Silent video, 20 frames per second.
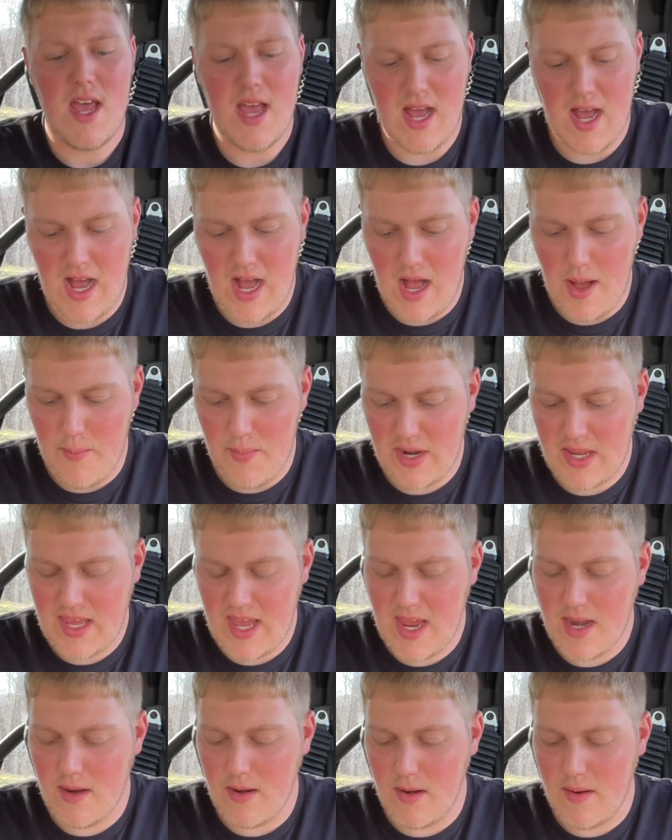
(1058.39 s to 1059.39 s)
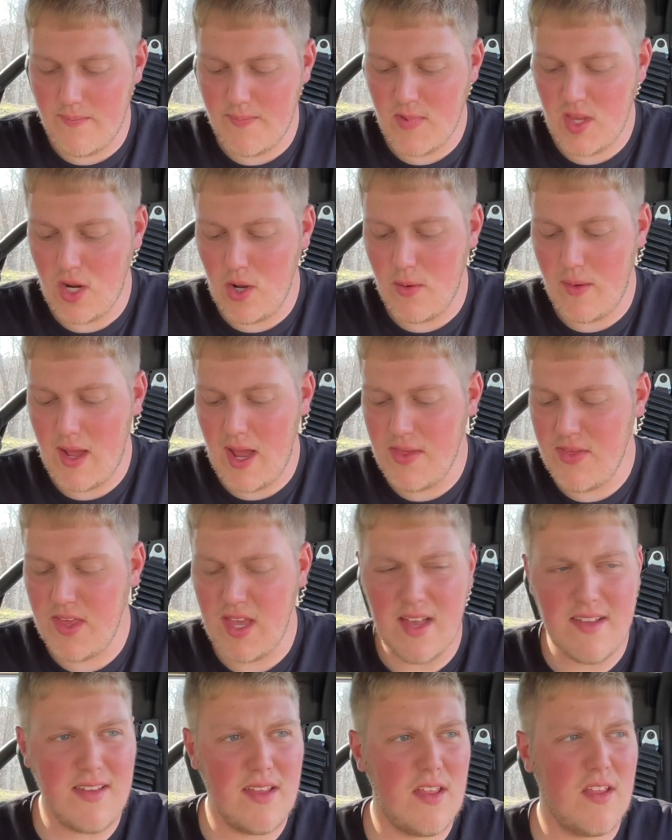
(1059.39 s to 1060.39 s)
Um, but again, you know, I think
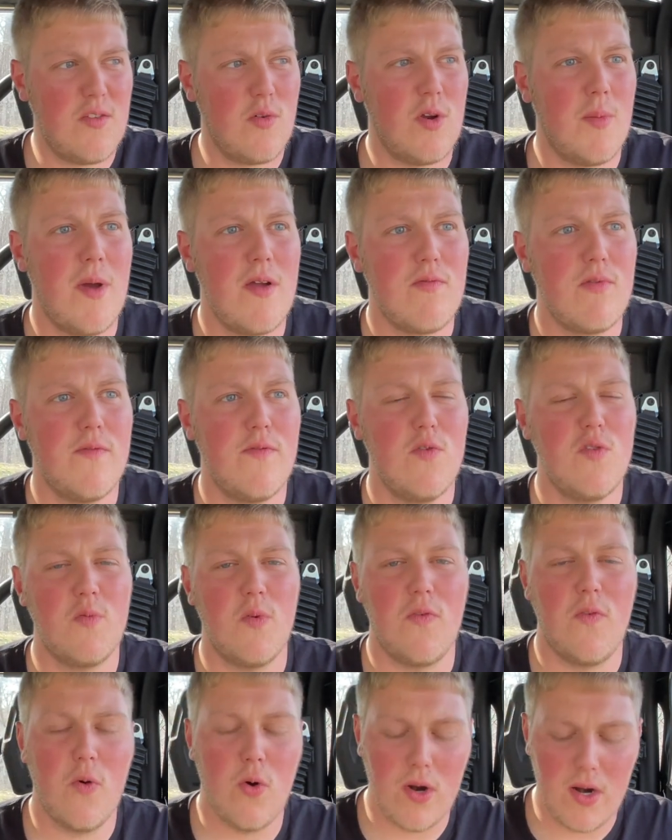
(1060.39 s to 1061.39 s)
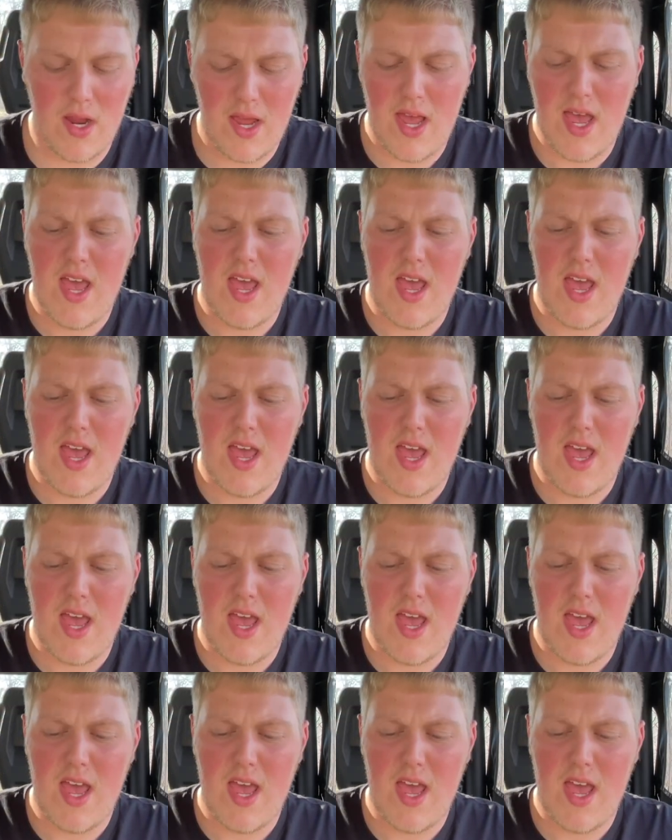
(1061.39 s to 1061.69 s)
I said this one of my reviews before.